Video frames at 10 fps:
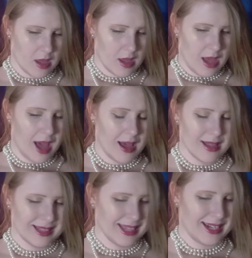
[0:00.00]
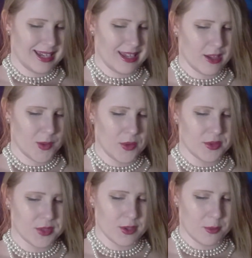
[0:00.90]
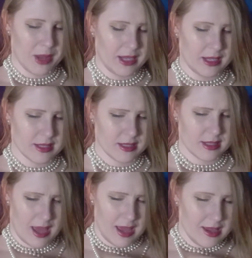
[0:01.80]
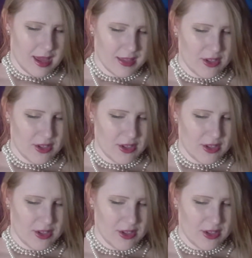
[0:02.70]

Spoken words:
Ha, lady, quoth Sir Pellias, thou